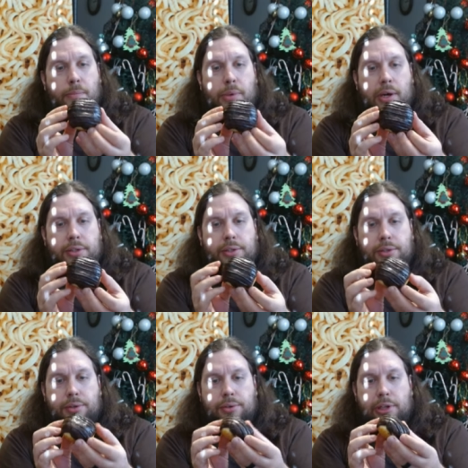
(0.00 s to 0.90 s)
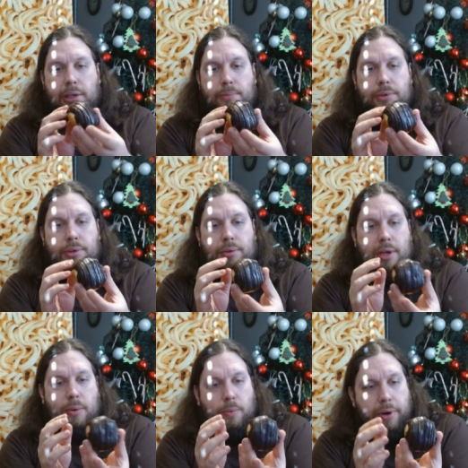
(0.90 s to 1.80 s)
Boston cream. So
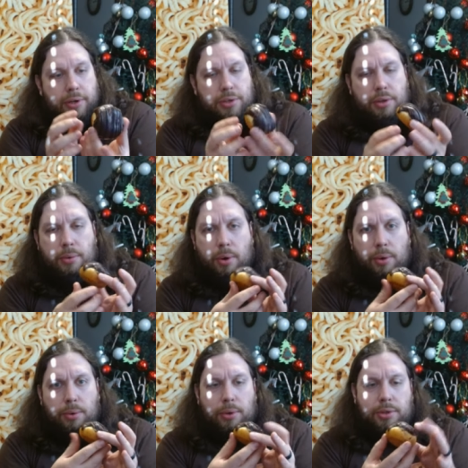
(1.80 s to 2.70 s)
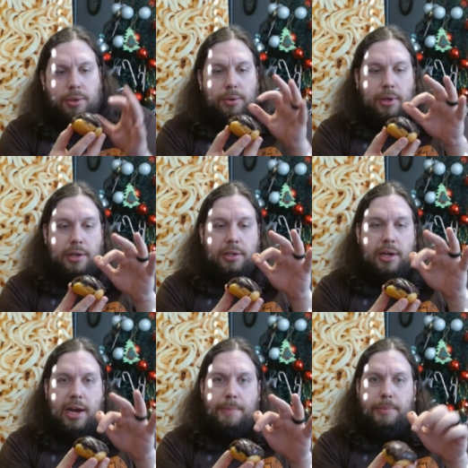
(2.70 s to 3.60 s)
like where is the hole? Is the hole on
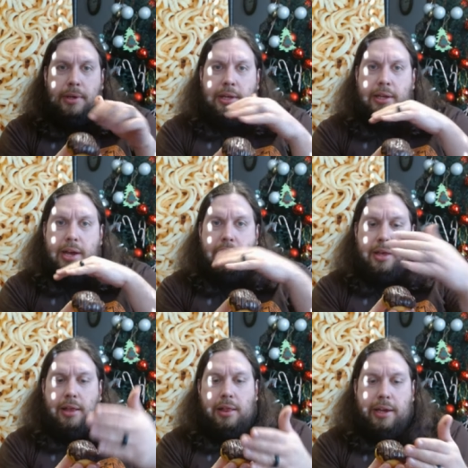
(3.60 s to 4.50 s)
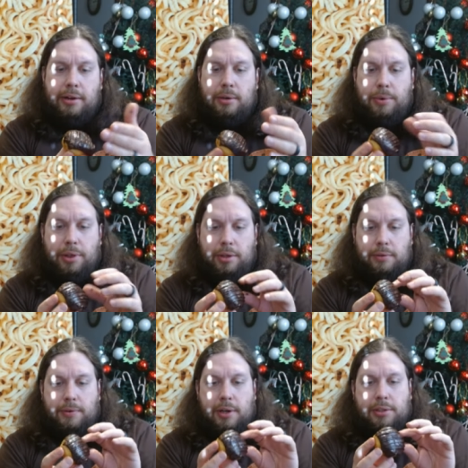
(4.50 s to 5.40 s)
top and they layer it with
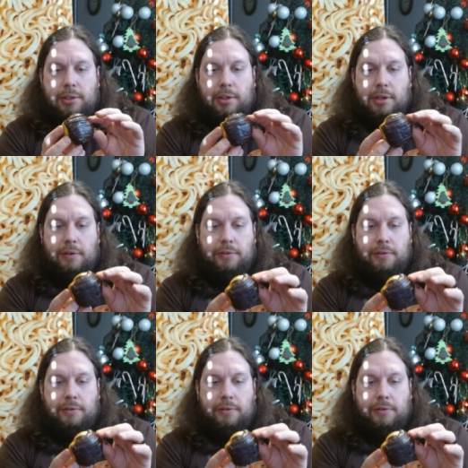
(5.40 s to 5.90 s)
this frosting to